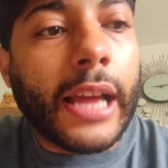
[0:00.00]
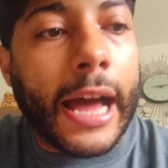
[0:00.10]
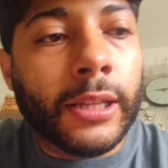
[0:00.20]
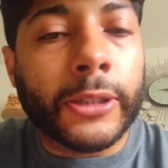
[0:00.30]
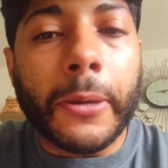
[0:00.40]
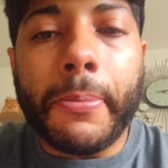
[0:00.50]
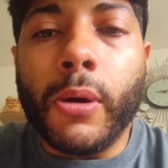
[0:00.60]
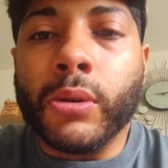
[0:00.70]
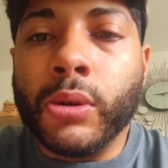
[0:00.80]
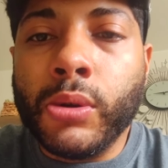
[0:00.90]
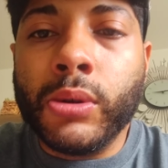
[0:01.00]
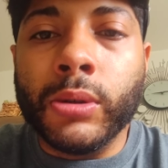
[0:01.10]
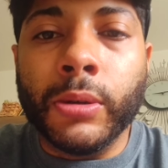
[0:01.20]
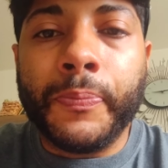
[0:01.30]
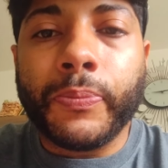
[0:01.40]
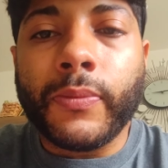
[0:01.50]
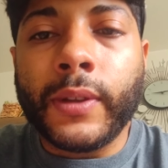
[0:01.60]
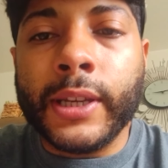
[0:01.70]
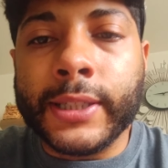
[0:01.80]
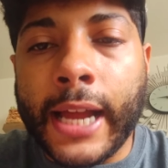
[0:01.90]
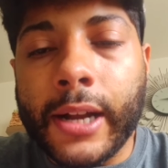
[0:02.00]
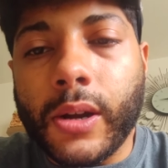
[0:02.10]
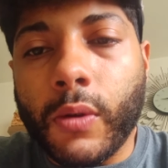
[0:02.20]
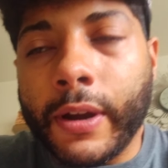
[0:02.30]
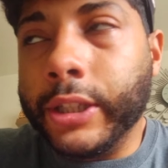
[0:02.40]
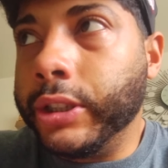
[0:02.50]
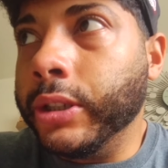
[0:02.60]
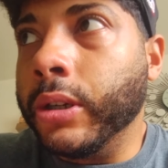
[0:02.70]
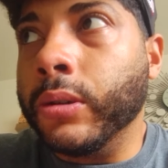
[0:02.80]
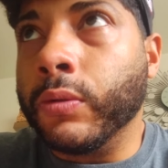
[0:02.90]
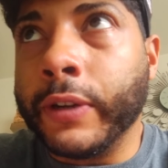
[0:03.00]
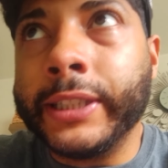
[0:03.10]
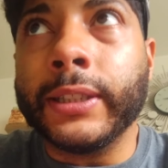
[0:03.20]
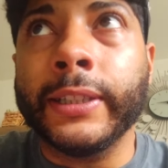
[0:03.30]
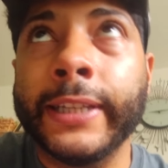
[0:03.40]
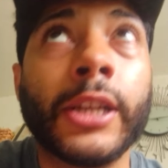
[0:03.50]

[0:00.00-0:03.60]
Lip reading: I looked up on Google, his knockout ratio recently,